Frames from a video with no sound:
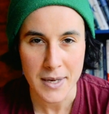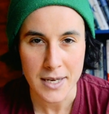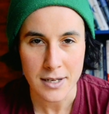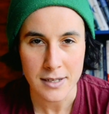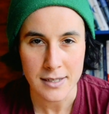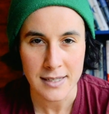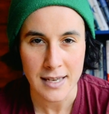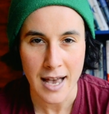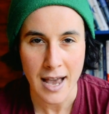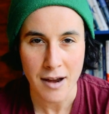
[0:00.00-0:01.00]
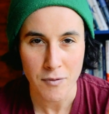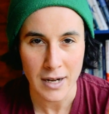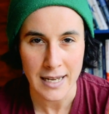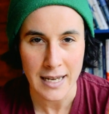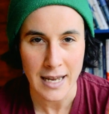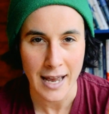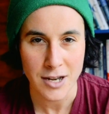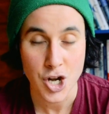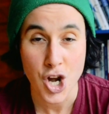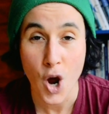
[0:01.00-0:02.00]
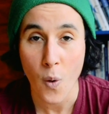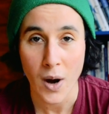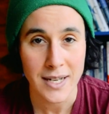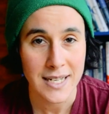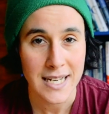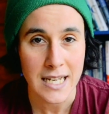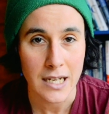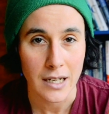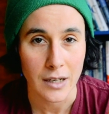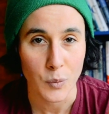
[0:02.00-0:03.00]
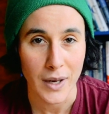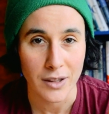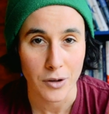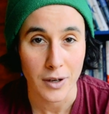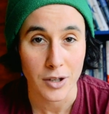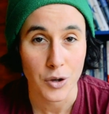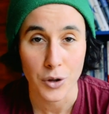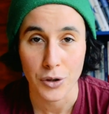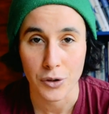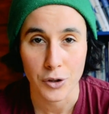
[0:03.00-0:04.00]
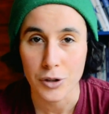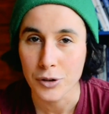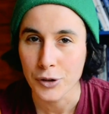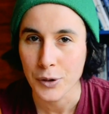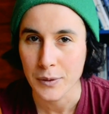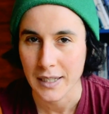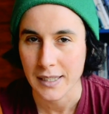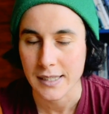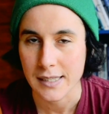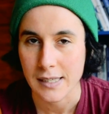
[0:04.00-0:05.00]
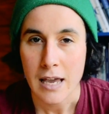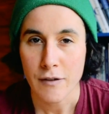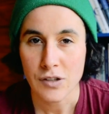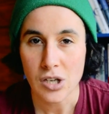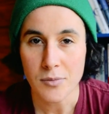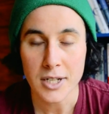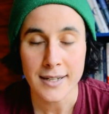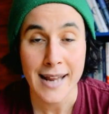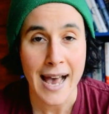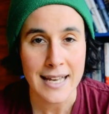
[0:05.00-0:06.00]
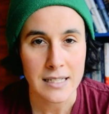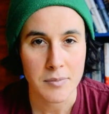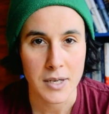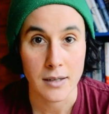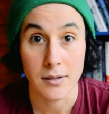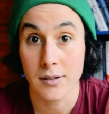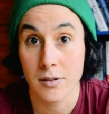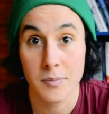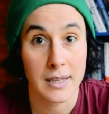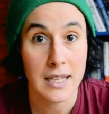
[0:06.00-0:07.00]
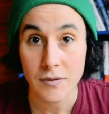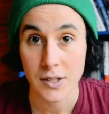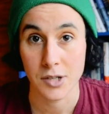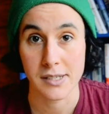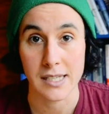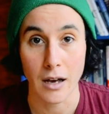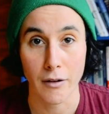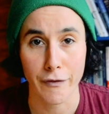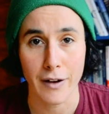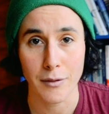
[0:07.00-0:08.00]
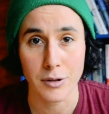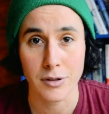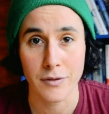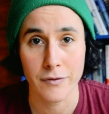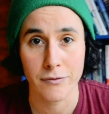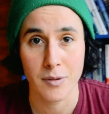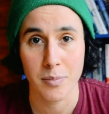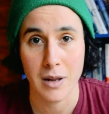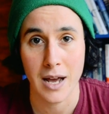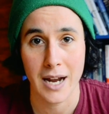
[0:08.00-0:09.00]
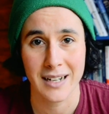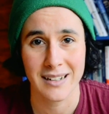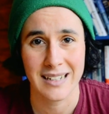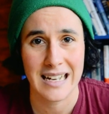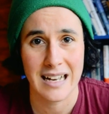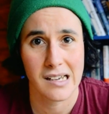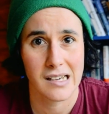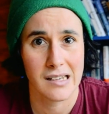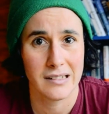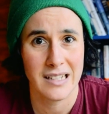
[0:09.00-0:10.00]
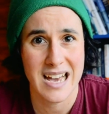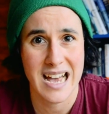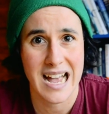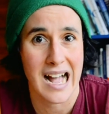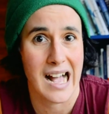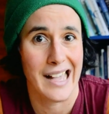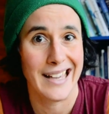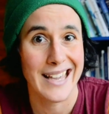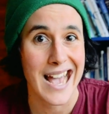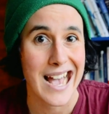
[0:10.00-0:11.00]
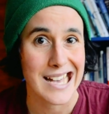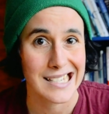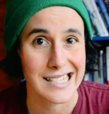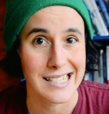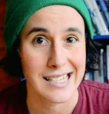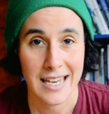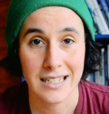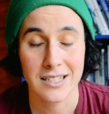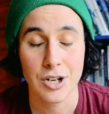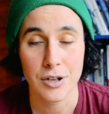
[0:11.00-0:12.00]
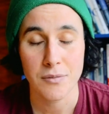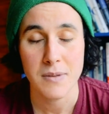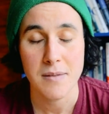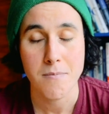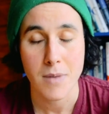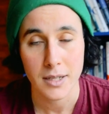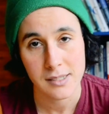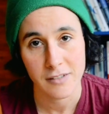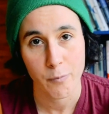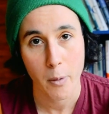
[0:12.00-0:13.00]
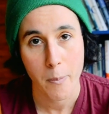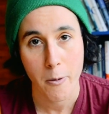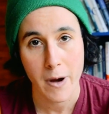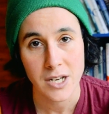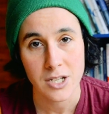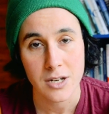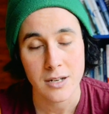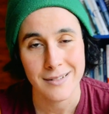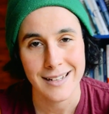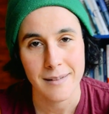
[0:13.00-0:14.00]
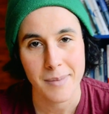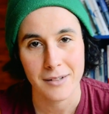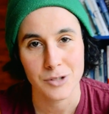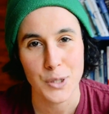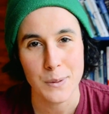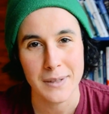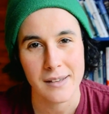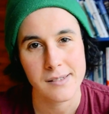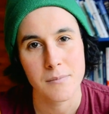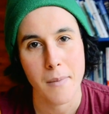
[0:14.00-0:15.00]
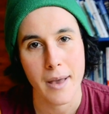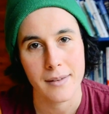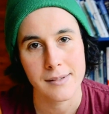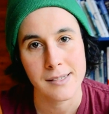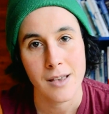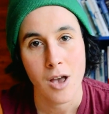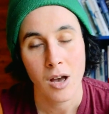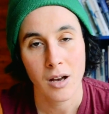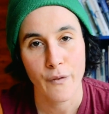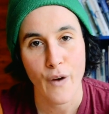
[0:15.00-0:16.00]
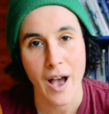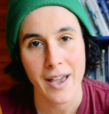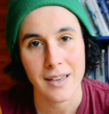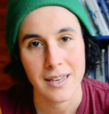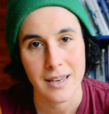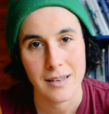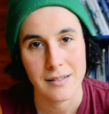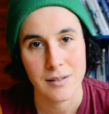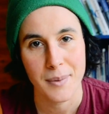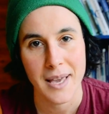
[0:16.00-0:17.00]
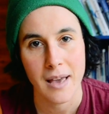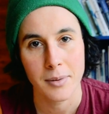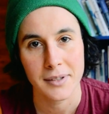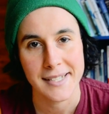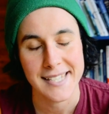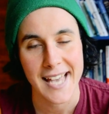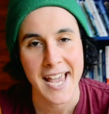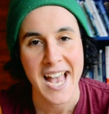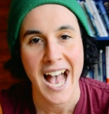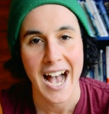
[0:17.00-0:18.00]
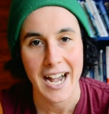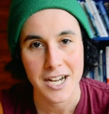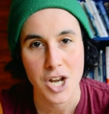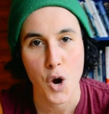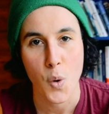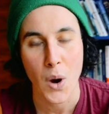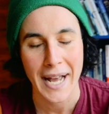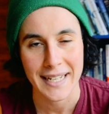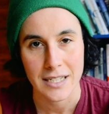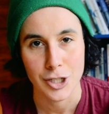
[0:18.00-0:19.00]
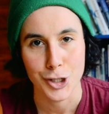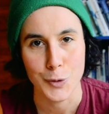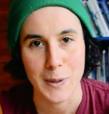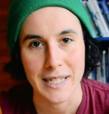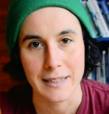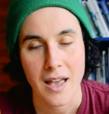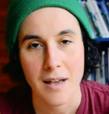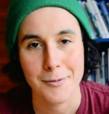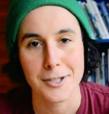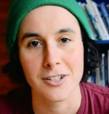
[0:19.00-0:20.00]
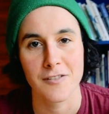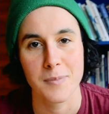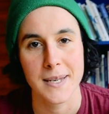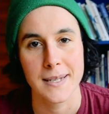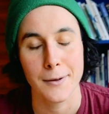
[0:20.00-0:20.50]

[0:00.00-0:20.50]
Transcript: because I really had no idea whether I could or couldn't do this. If someone had asked me, "Do you believe in yourself?" I would have replied, yeah, I guess. It took me months of preparation and about 2,000 miles of hiking to be able to say, "I know I can do it." I must have been